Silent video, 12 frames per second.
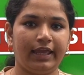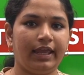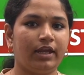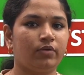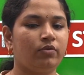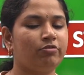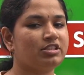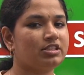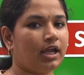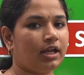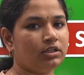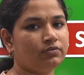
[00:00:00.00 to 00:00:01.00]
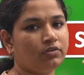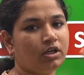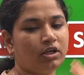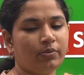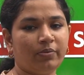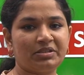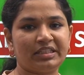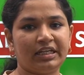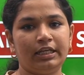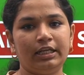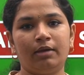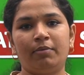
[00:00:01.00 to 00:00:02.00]
and we were
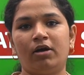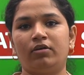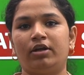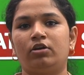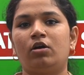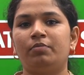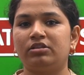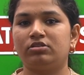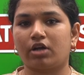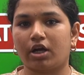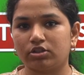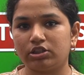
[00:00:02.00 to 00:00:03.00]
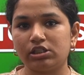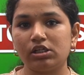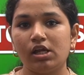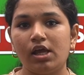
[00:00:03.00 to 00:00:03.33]
studying about atomic structure,